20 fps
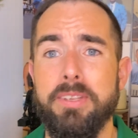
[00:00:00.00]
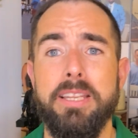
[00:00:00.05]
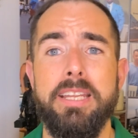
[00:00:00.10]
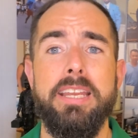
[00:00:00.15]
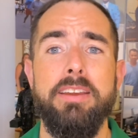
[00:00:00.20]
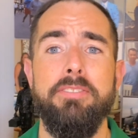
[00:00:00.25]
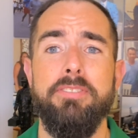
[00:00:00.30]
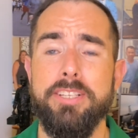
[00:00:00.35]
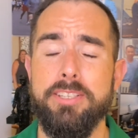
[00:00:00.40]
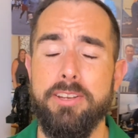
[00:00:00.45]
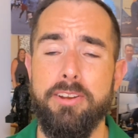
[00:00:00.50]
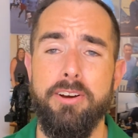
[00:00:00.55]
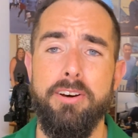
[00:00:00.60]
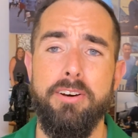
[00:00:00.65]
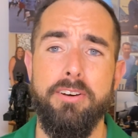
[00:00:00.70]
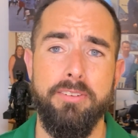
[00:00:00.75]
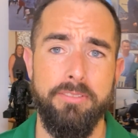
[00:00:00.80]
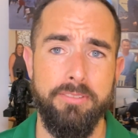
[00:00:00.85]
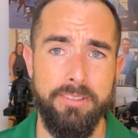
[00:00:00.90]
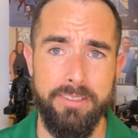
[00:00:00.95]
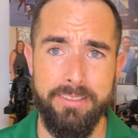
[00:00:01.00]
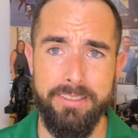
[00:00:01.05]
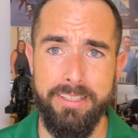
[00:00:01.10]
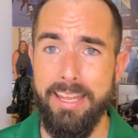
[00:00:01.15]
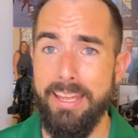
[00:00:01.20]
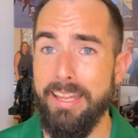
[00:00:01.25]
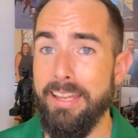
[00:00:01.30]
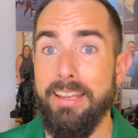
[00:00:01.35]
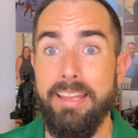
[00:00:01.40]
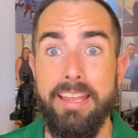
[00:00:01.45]
give us a call.
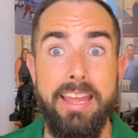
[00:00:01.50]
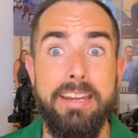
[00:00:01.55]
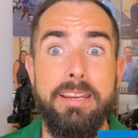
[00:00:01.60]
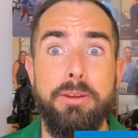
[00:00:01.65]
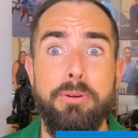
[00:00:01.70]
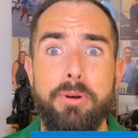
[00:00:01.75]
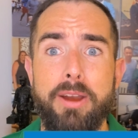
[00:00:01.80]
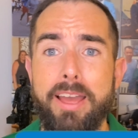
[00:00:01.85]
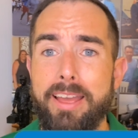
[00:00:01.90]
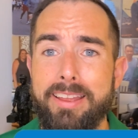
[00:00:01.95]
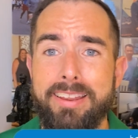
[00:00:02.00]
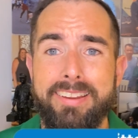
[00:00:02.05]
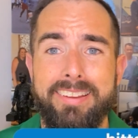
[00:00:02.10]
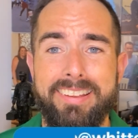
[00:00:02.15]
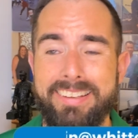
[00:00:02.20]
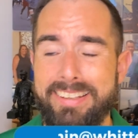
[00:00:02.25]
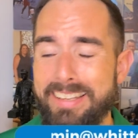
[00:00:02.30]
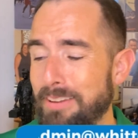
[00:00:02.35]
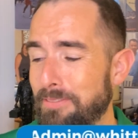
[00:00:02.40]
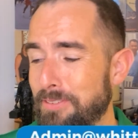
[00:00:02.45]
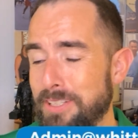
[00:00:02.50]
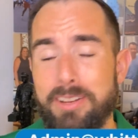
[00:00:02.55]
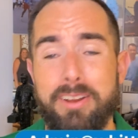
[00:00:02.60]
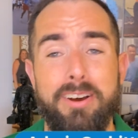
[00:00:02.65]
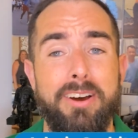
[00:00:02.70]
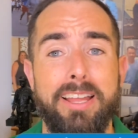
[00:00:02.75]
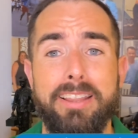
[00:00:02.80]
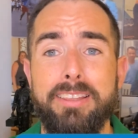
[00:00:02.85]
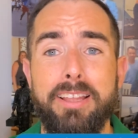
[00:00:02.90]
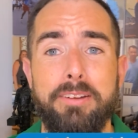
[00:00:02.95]
Give us a
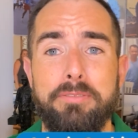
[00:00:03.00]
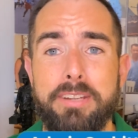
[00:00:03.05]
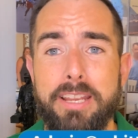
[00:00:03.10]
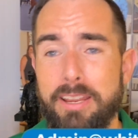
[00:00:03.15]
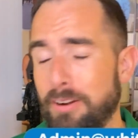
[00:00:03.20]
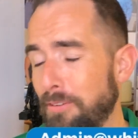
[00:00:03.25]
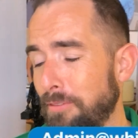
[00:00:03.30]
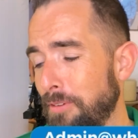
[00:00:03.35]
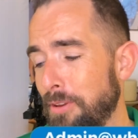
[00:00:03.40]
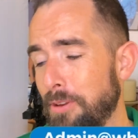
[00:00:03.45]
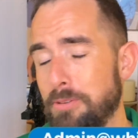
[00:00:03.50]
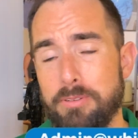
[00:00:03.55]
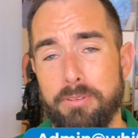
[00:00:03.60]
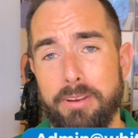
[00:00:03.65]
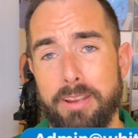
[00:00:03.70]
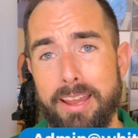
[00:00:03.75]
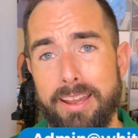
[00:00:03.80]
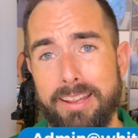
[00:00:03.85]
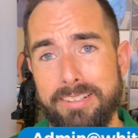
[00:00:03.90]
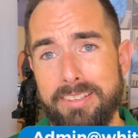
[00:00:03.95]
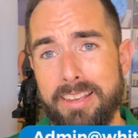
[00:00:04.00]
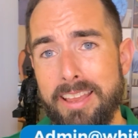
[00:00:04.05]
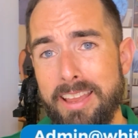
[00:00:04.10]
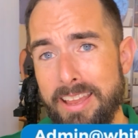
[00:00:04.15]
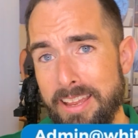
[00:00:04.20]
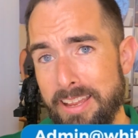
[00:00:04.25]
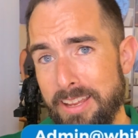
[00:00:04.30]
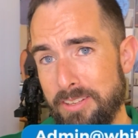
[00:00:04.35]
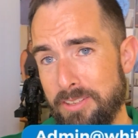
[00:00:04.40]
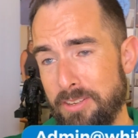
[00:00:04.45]
call. I'd love to interview you guys.
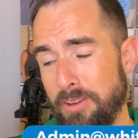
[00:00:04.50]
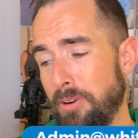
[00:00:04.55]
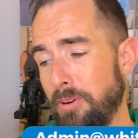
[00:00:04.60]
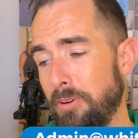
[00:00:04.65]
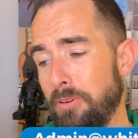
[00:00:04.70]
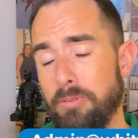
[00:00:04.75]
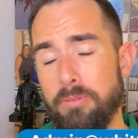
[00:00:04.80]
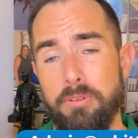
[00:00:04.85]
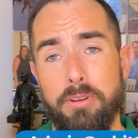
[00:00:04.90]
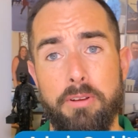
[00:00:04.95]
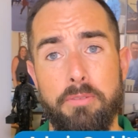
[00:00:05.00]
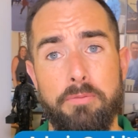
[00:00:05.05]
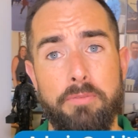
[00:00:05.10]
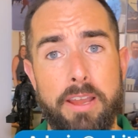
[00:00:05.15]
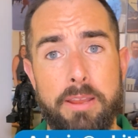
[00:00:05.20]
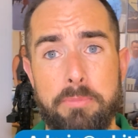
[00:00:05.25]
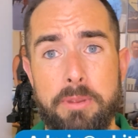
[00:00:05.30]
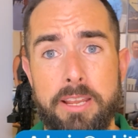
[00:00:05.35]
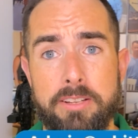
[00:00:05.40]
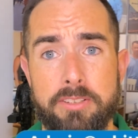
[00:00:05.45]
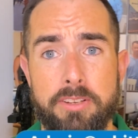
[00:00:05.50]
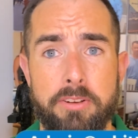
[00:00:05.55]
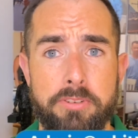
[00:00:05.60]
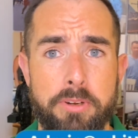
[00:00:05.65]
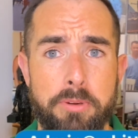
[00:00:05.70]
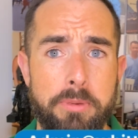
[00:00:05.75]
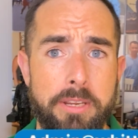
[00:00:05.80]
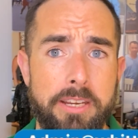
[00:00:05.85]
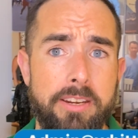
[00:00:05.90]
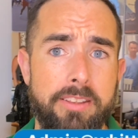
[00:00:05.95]
So you can find me on
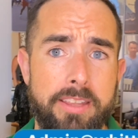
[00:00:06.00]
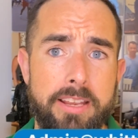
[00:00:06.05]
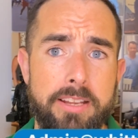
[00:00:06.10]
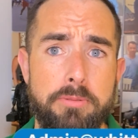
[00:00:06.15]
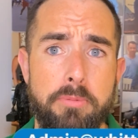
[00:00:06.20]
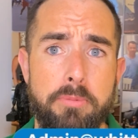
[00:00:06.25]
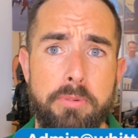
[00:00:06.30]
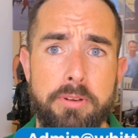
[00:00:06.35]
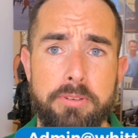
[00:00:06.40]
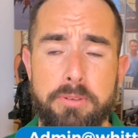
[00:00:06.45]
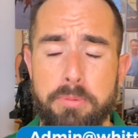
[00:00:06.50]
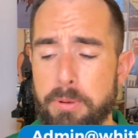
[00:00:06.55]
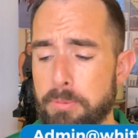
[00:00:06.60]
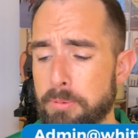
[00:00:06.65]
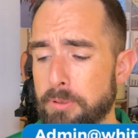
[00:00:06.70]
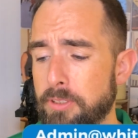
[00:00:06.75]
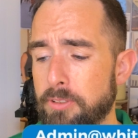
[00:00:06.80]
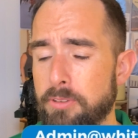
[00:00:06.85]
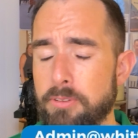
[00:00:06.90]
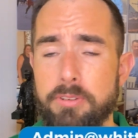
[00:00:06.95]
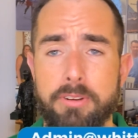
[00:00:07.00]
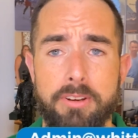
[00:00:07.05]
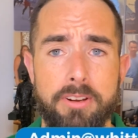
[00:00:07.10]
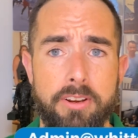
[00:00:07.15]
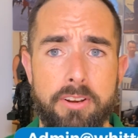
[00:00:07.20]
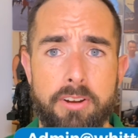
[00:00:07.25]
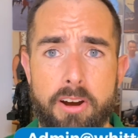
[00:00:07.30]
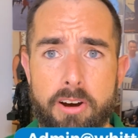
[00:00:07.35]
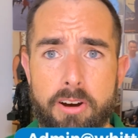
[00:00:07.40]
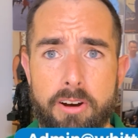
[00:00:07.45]
social media. That's what most people do. You
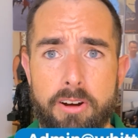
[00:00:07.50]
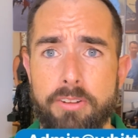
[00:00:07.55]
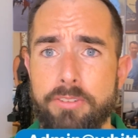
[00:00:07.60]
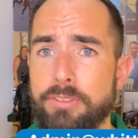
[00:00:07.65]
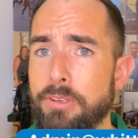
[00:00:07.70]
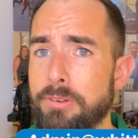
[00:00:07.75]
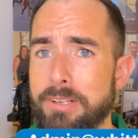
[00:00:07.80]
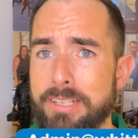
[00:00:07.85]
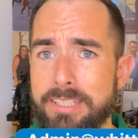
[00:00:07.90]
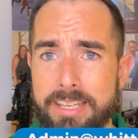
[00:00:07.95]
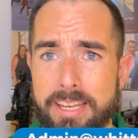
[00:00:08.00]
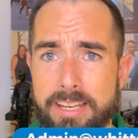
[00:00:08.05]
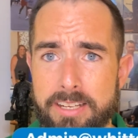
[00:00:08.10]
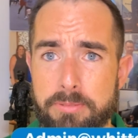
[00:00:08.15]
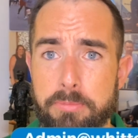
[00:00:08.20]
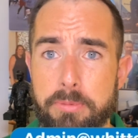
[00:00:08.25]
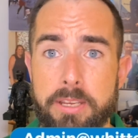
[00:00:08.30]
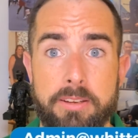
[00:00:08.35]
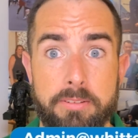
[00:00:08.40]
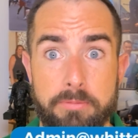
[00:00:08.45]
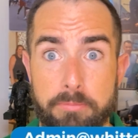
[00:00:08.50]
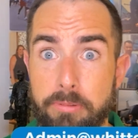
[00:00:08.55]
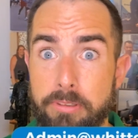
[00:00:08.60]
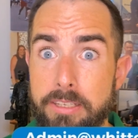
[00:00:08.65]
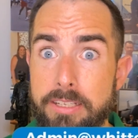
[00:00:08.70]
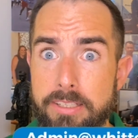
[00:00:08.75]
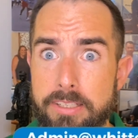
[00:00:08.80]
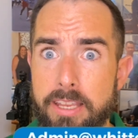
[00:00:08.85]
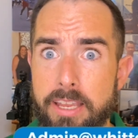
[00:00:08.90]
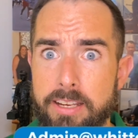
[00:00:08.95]
can call, you can text me.
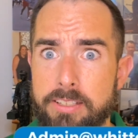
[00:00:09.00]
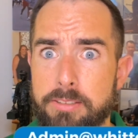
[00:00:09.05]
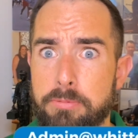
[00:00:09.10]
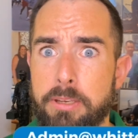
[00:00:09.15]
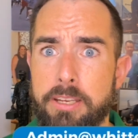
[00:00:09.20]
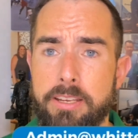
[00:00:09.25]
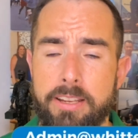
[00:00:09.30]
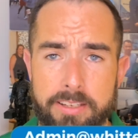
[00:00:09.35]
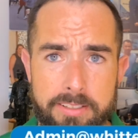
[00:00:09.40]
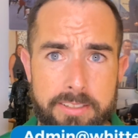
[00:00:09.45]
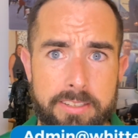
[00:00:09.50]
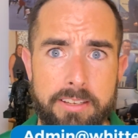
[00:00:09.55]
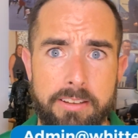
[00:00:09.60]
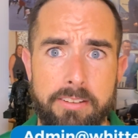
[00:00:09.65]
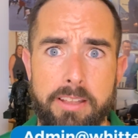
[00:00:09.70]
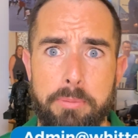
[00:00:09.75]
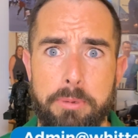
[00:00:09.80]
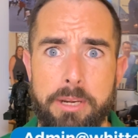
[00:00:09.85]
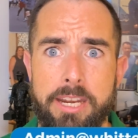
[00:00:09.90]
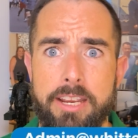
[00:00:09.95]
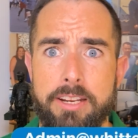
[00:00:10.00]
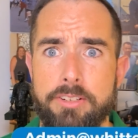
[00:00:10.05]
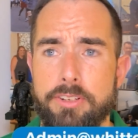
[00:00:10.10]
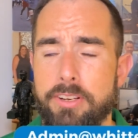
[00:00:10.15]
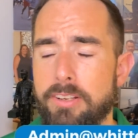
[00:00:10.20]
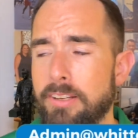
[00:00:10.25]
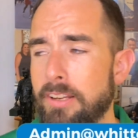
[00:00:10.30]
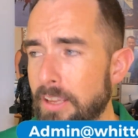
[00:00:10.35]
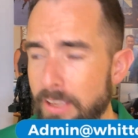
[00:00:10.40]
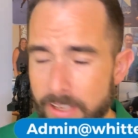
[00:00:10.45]
Please text me. I still am an agent.